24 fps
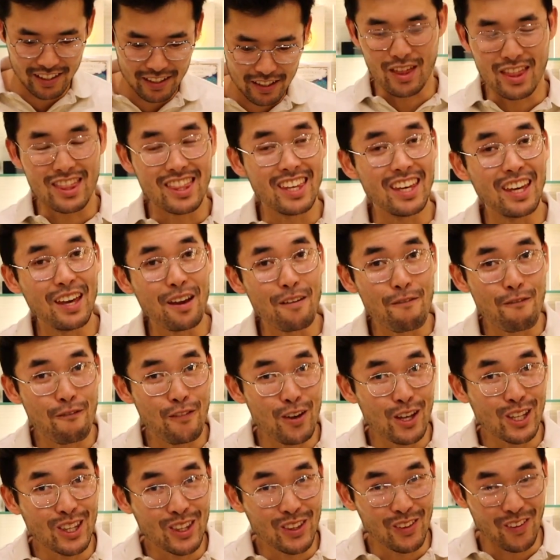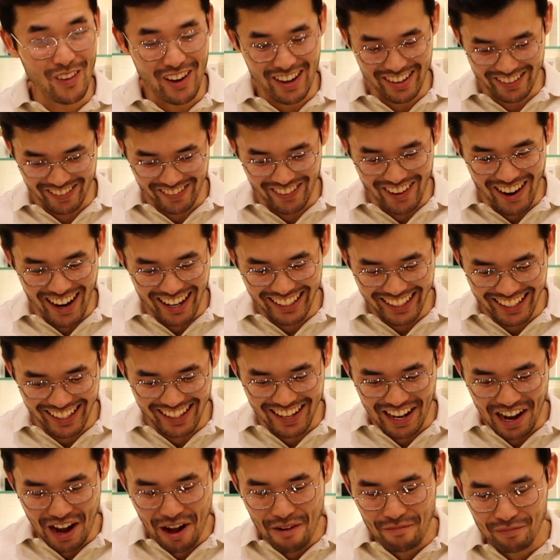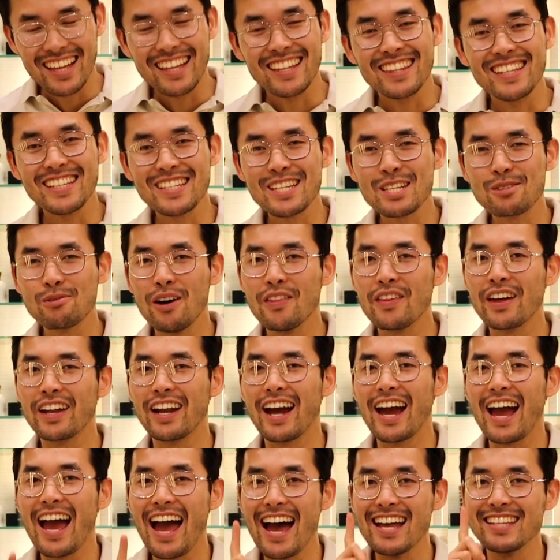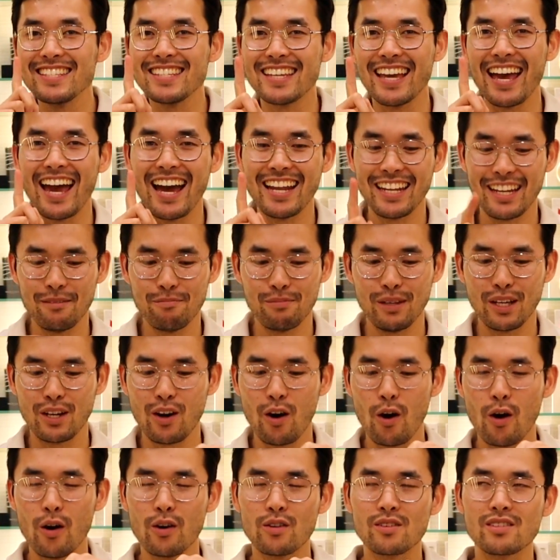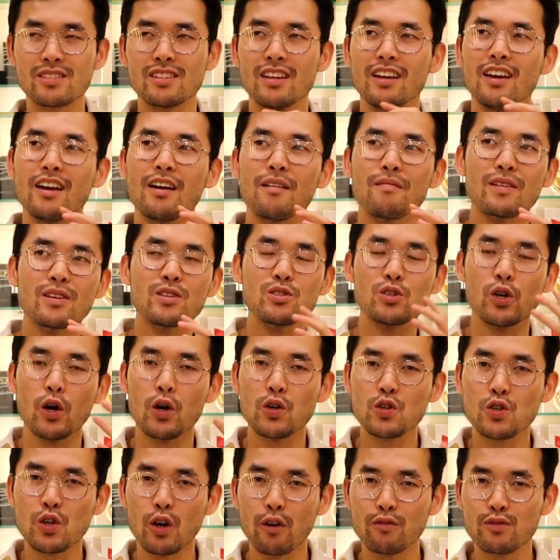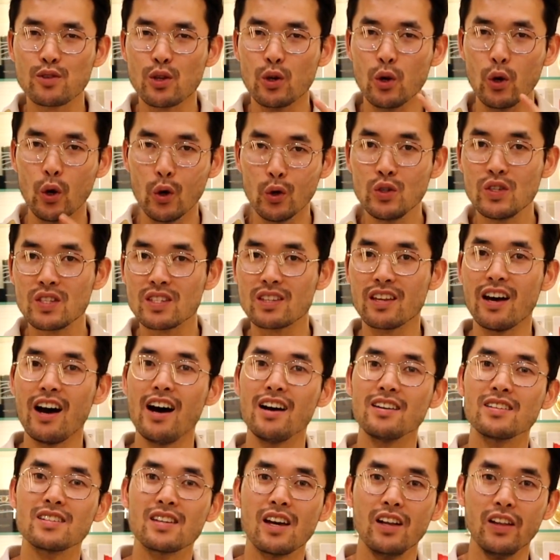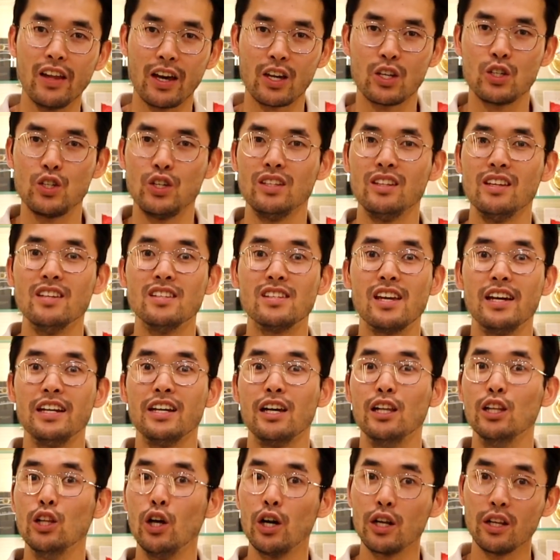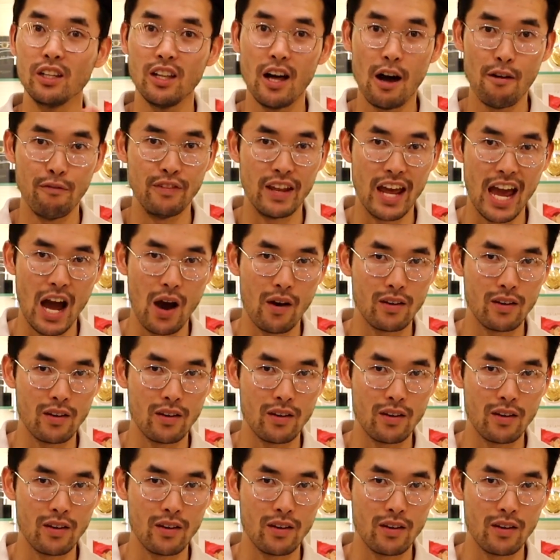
The fifth one right here, this is one that I had to add in because XERJOFF's Oud Stars collection is getting a lot of love now.